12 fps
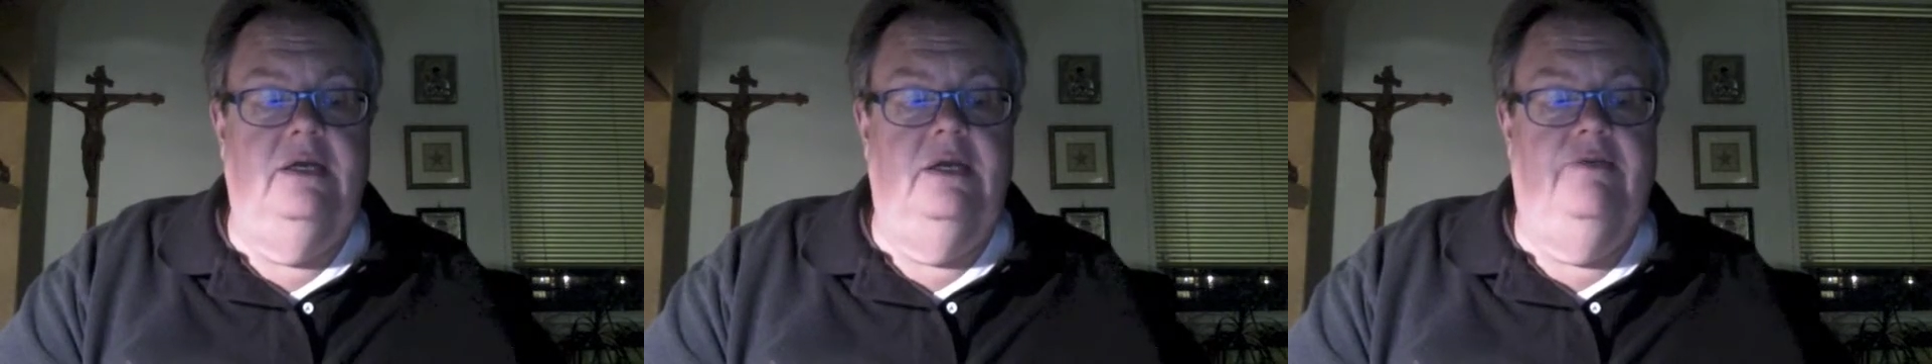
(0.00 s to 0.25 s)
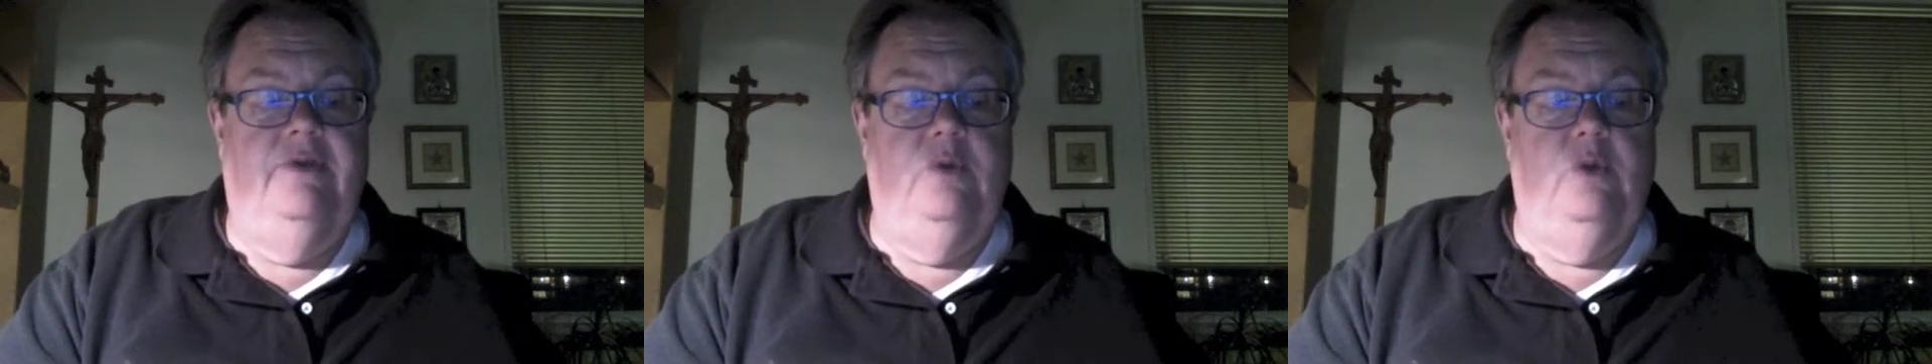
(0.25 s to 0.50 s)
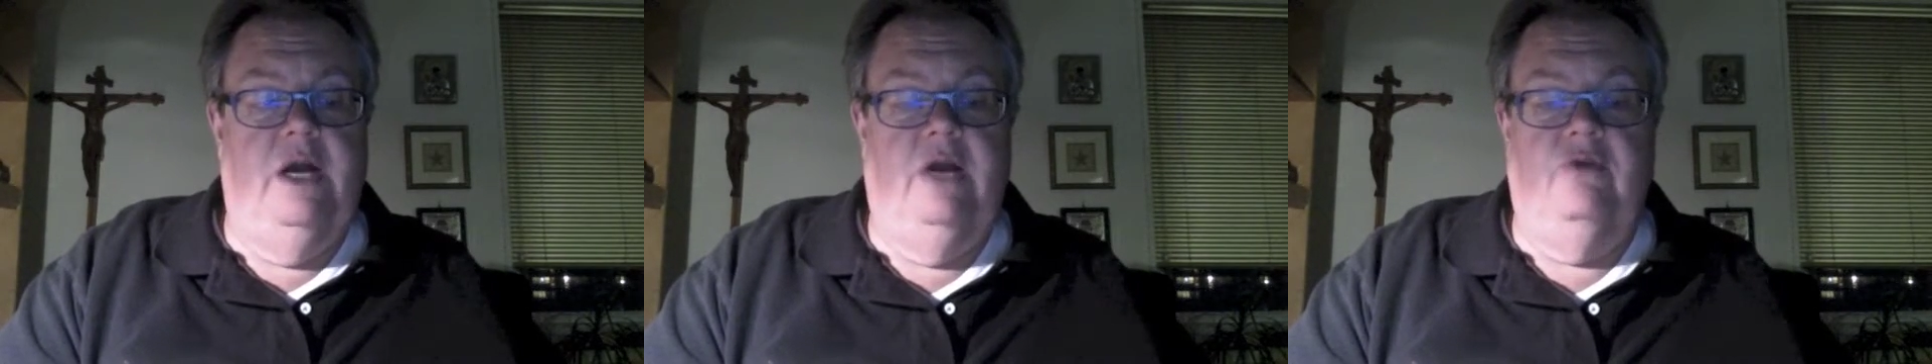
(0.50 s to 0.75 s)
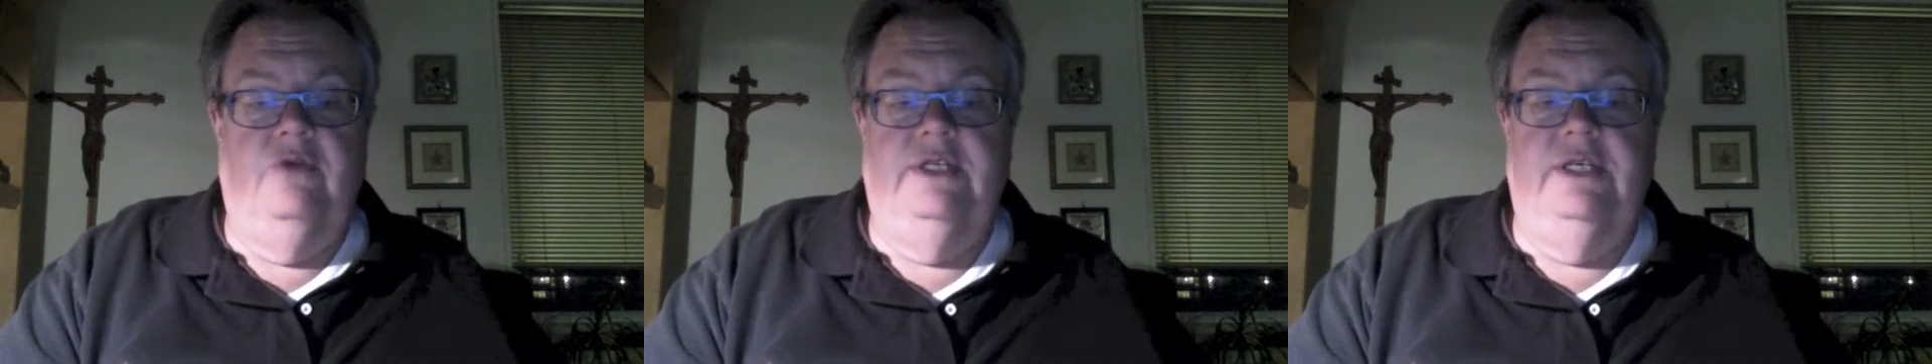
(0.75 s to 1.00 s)
even when I
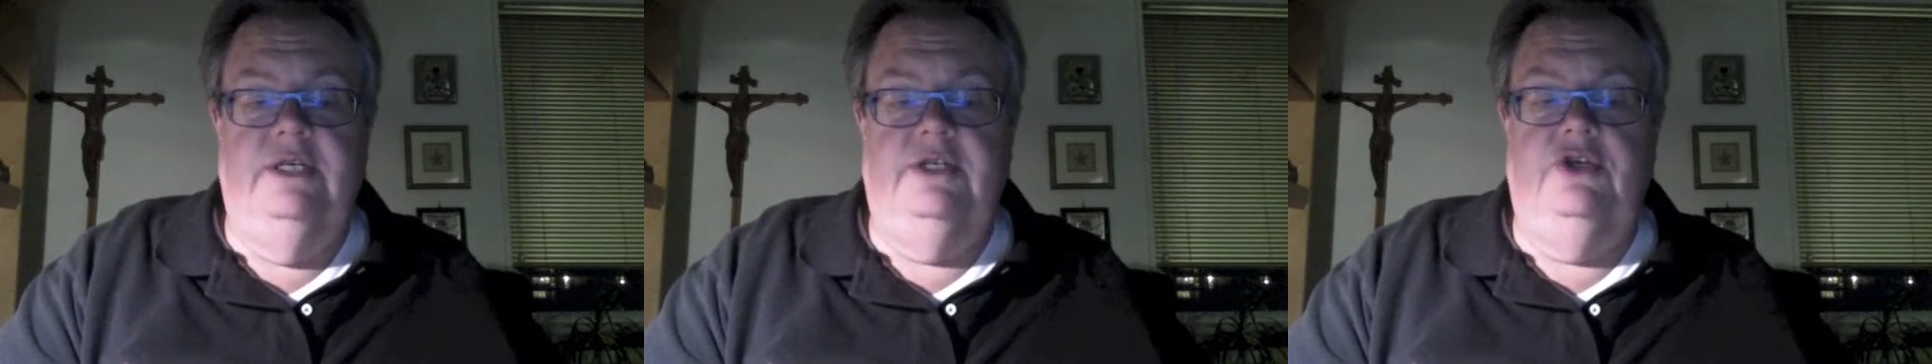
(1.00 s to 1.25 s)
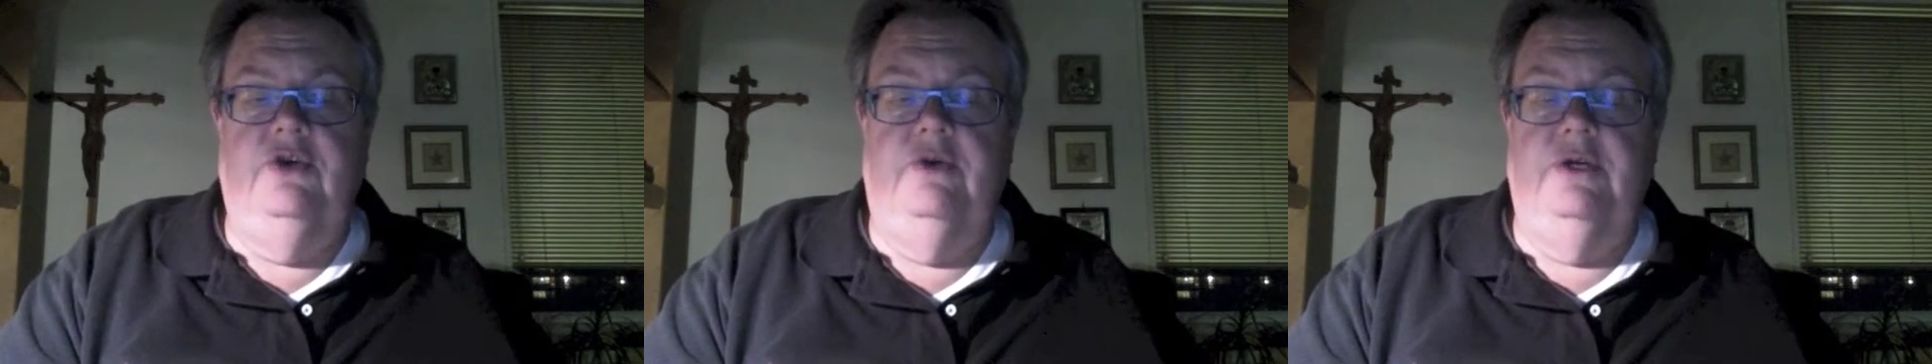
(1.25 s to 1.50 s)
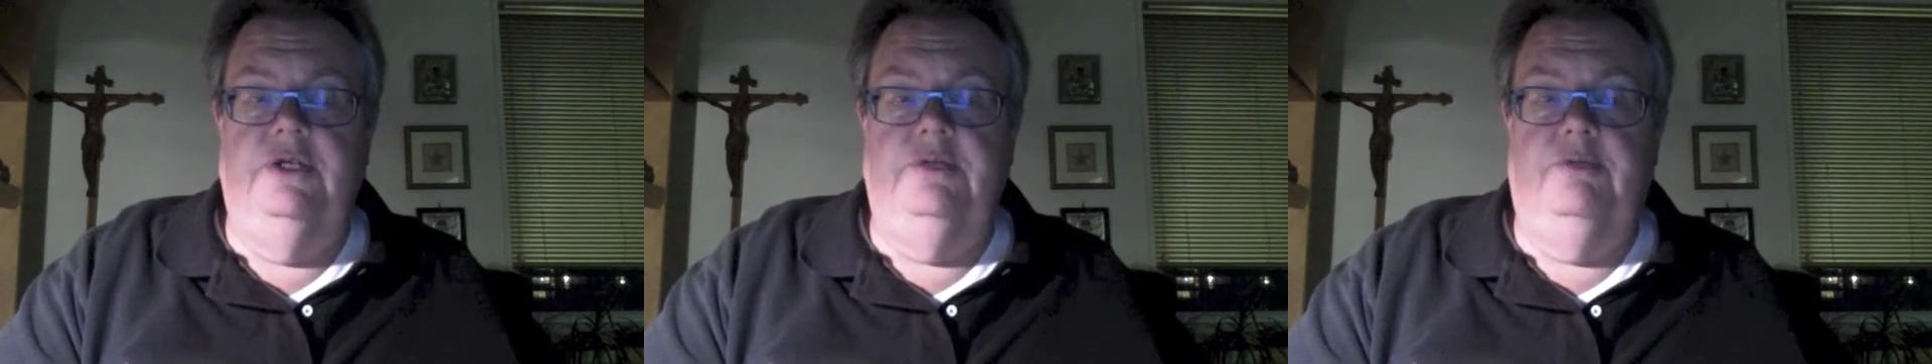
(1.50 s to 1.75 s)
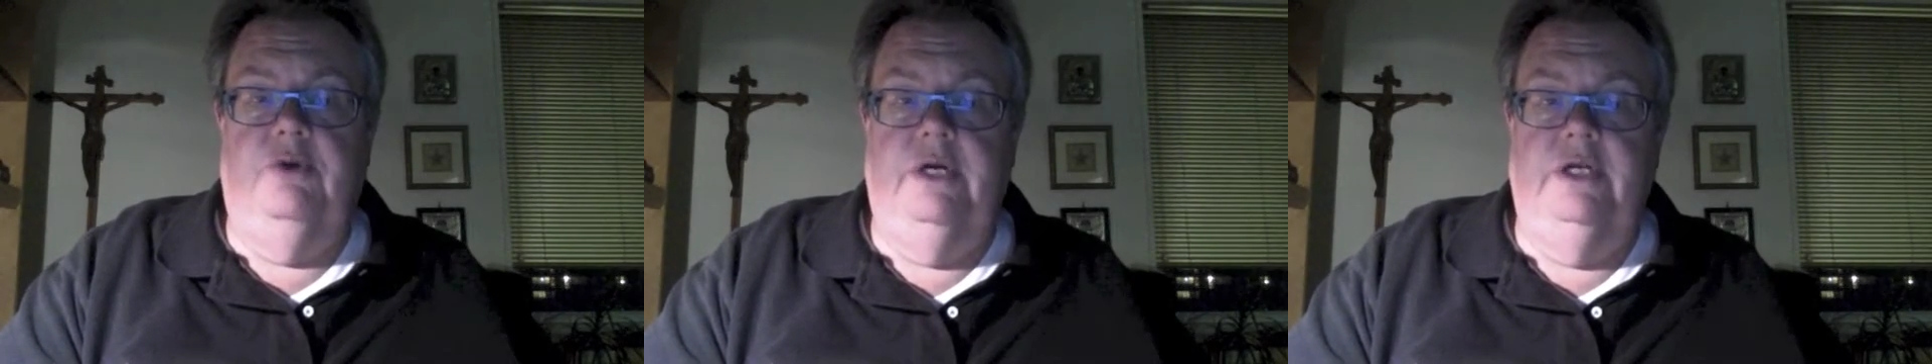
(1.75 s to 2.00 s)
resist your
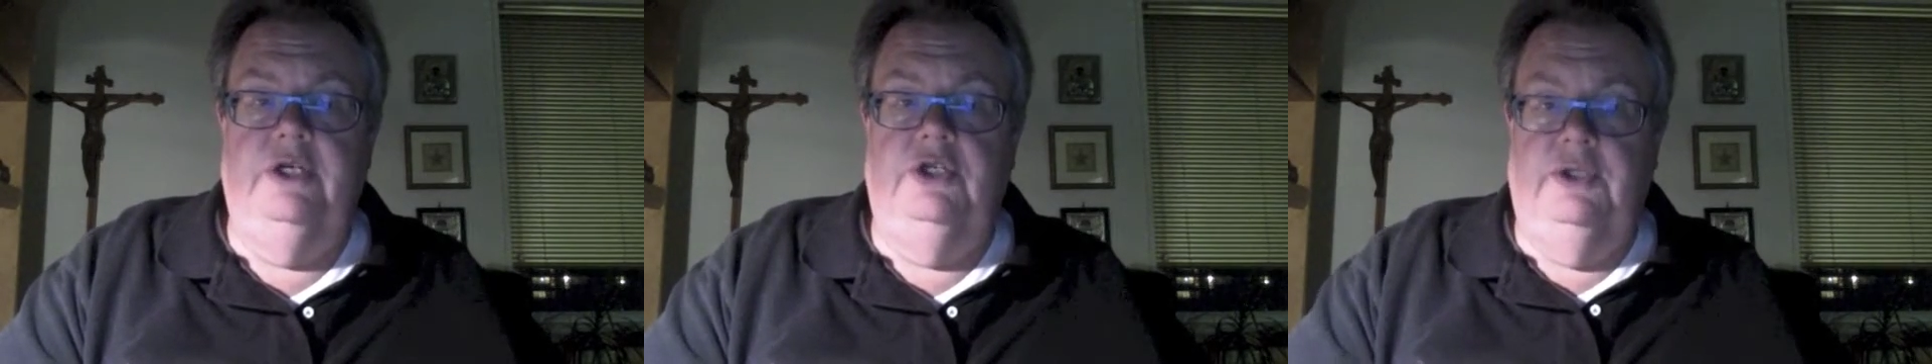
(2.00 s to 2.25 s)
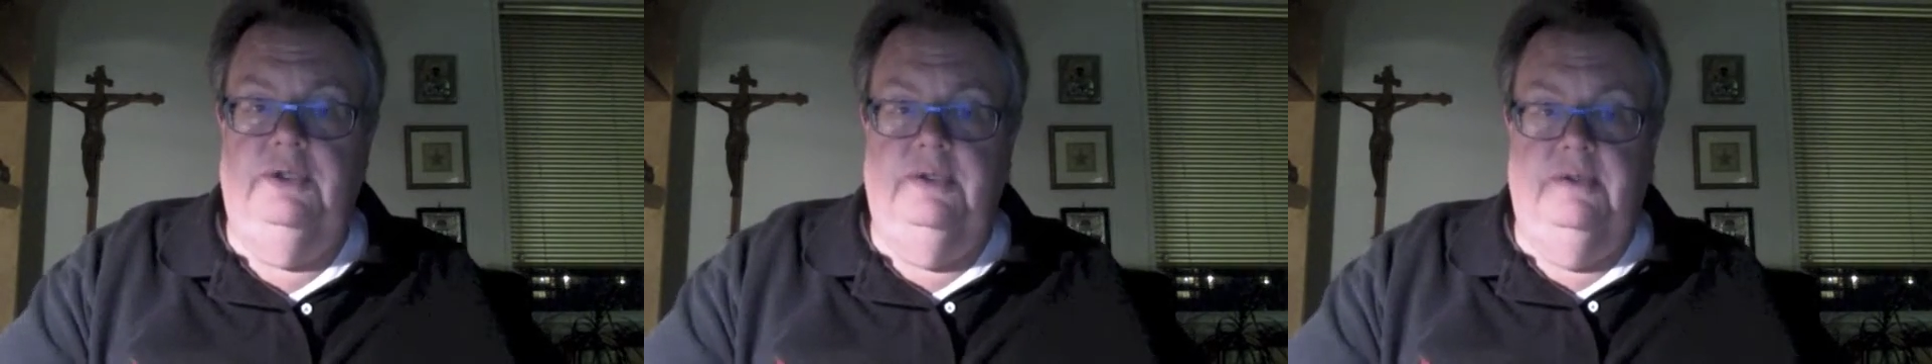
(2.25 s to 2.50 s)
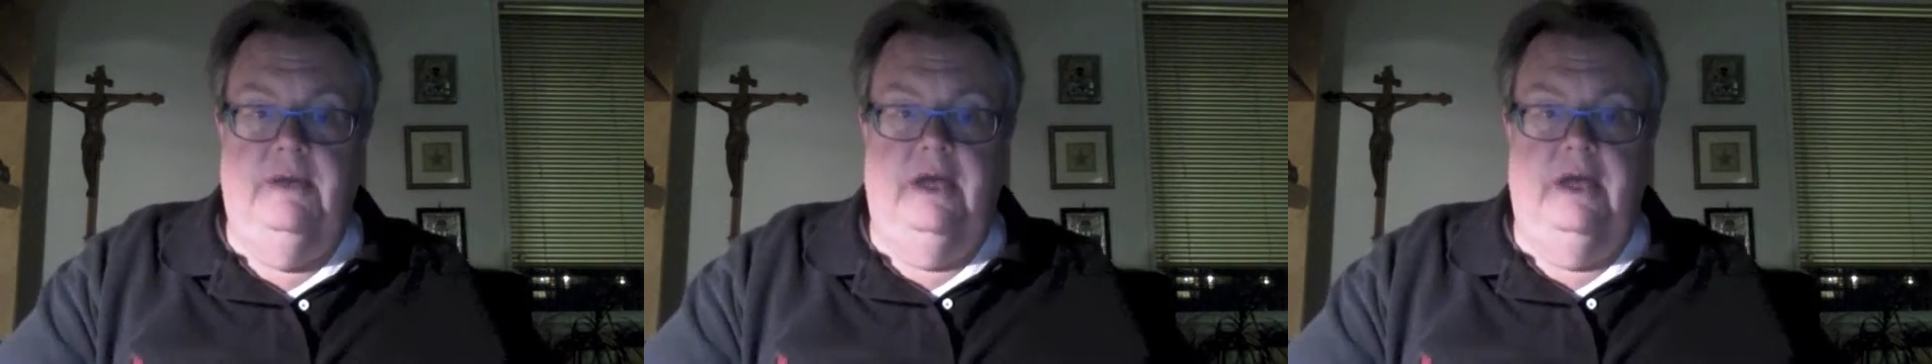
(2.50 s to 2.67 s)
inspiration